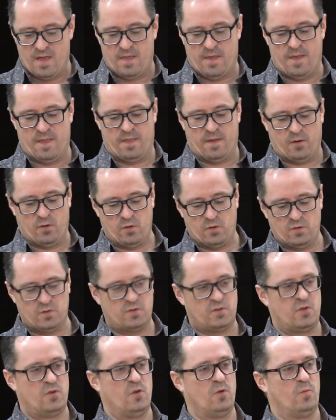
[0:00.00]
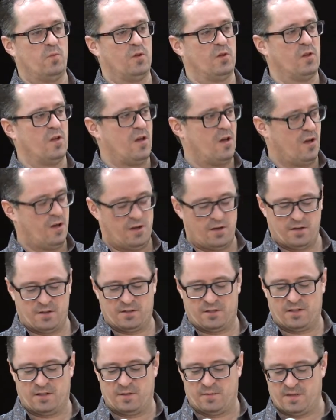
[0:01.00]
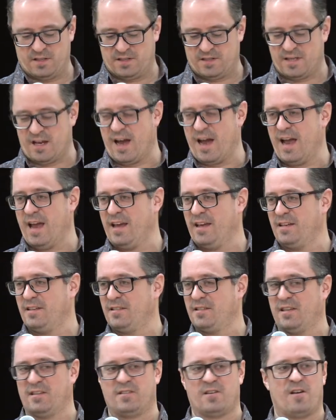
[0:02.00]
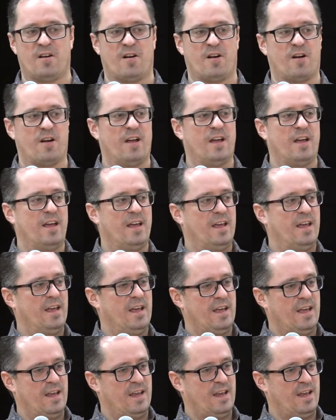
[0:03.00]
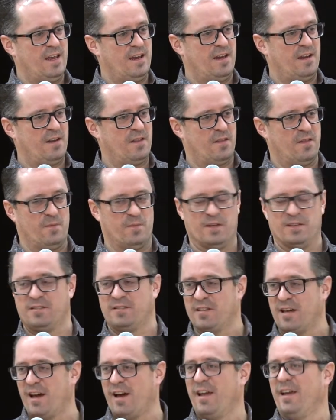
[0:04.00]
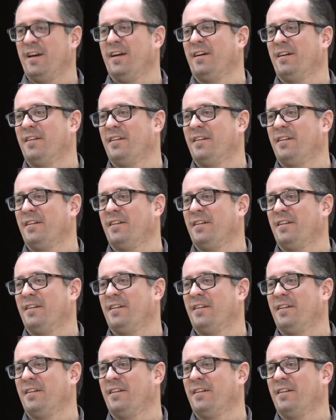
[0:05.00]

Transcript: that those who belong to the Messiah, he says, are in the Messiah.